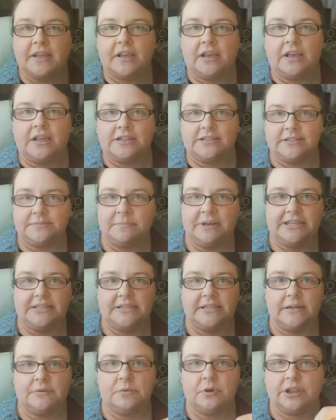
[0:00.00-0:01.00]
It's
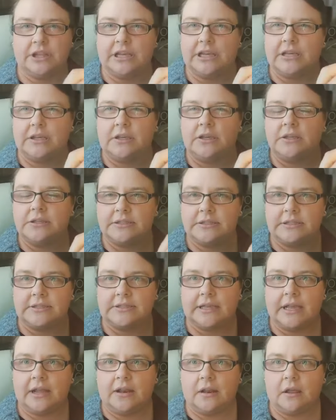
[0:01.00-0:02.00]
basically what they used to
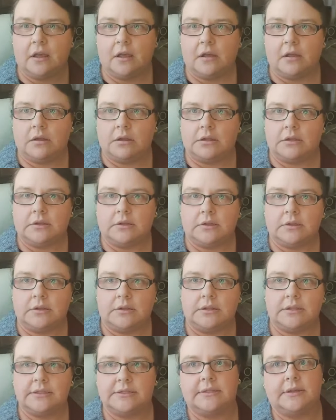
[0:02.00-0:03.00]
sell on
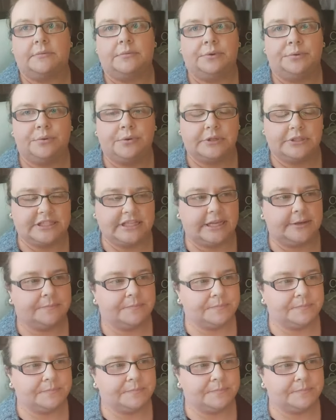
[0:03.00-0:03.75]
the Sewing Quarter.